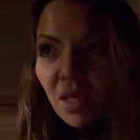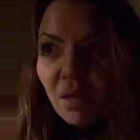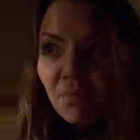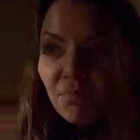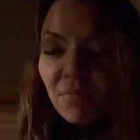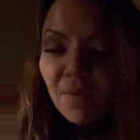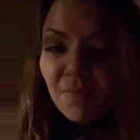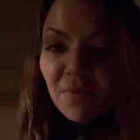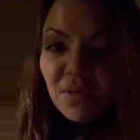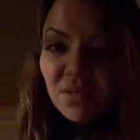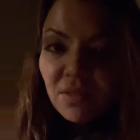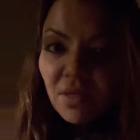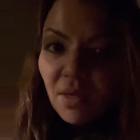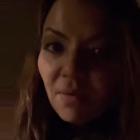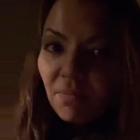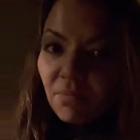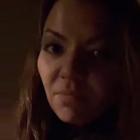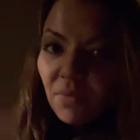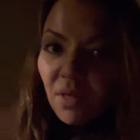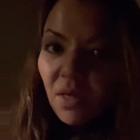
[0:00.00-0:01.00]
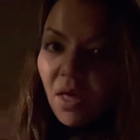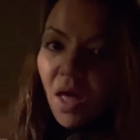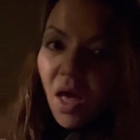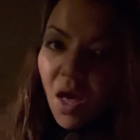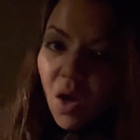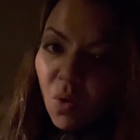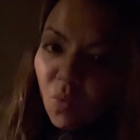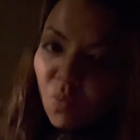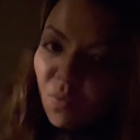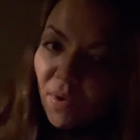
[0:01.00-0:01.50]
maybe some
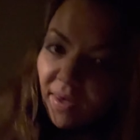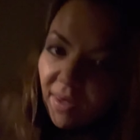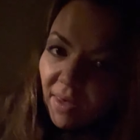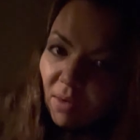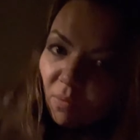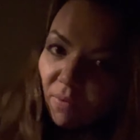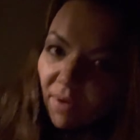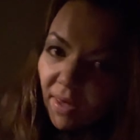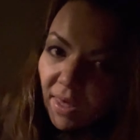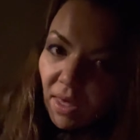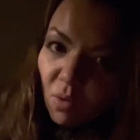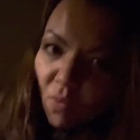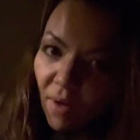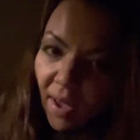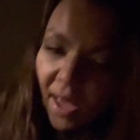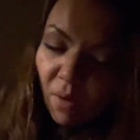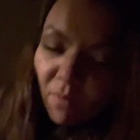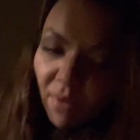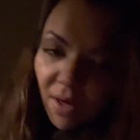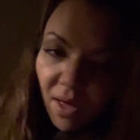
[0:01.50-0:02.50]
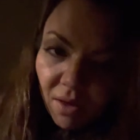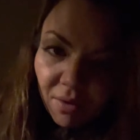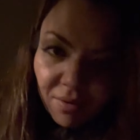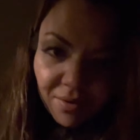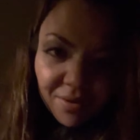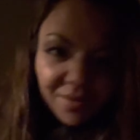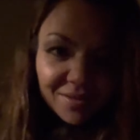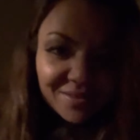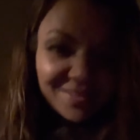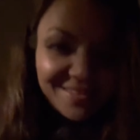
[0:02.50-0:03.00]
wiki wiki wow wow
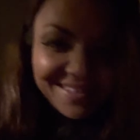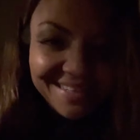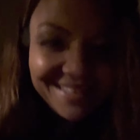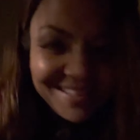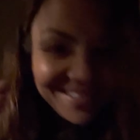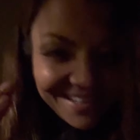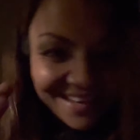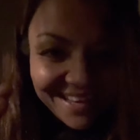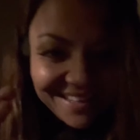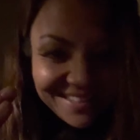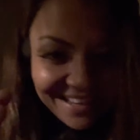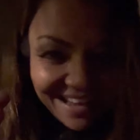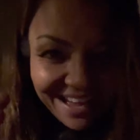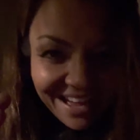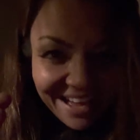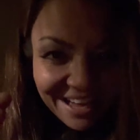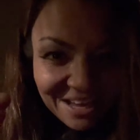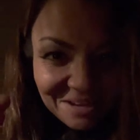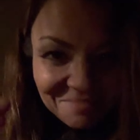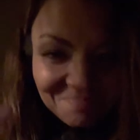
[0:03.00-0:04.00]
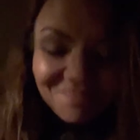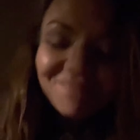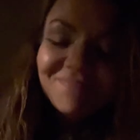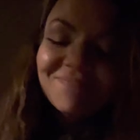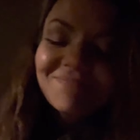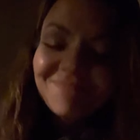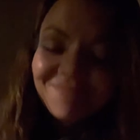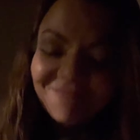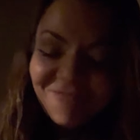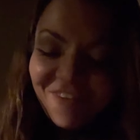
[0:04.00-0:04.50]
DJ time,
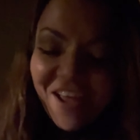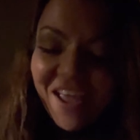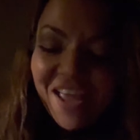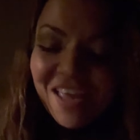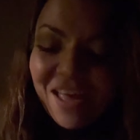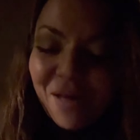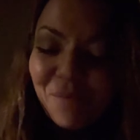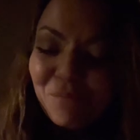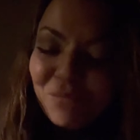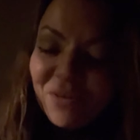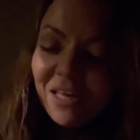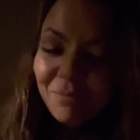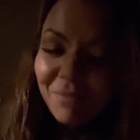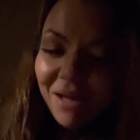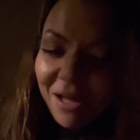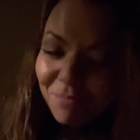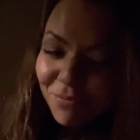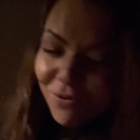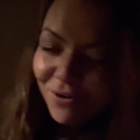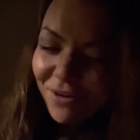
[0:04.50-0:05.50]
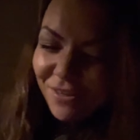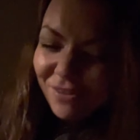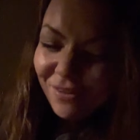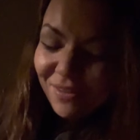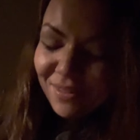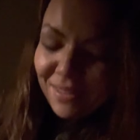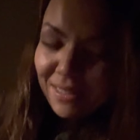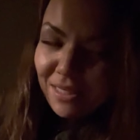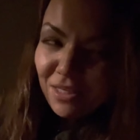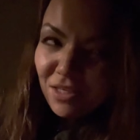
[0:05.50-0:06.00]
right? I'm being my personal
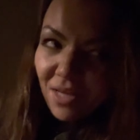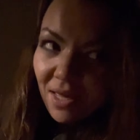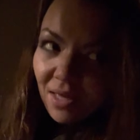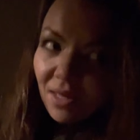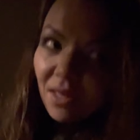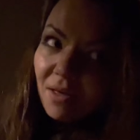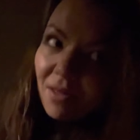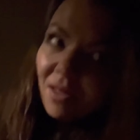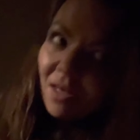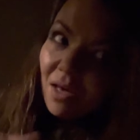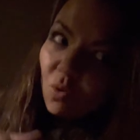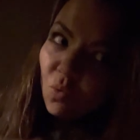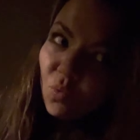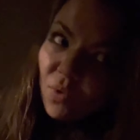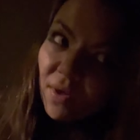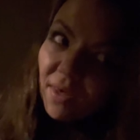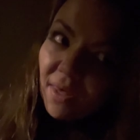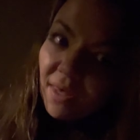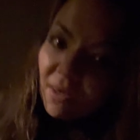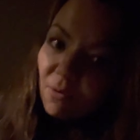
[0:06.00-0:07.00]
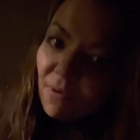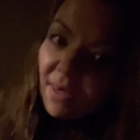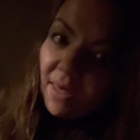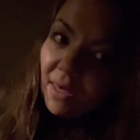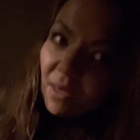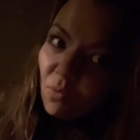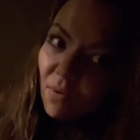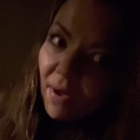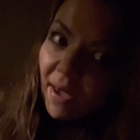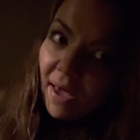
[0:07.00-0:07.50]
DJ, wiki
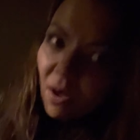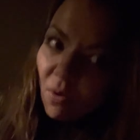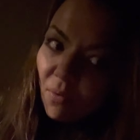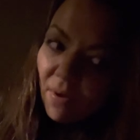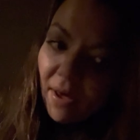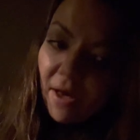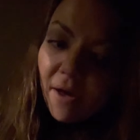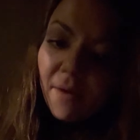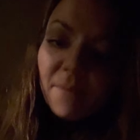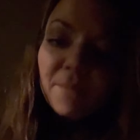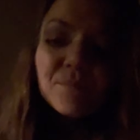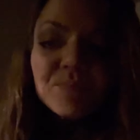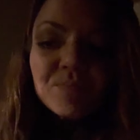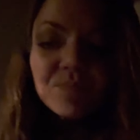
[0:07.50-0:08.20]
wiki wow wow.